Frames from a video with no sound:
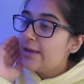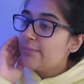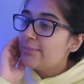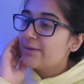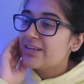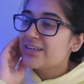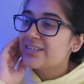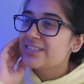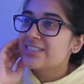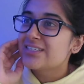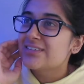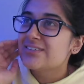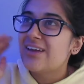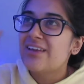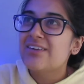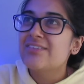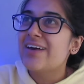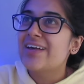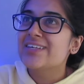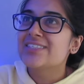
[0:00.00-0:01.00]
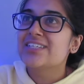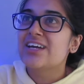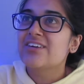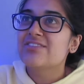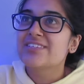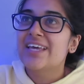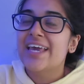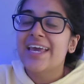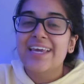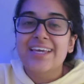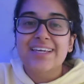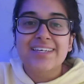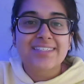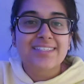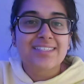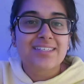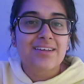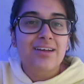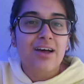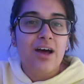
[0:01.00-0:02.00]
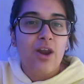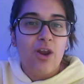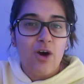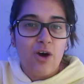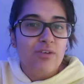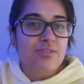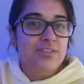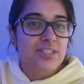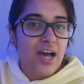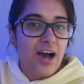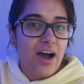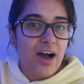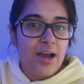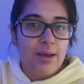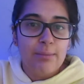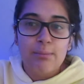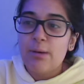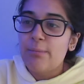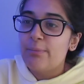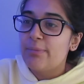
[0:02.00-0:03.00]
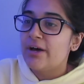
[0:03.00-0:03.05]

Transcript: because none of that stuff takes a lot of time,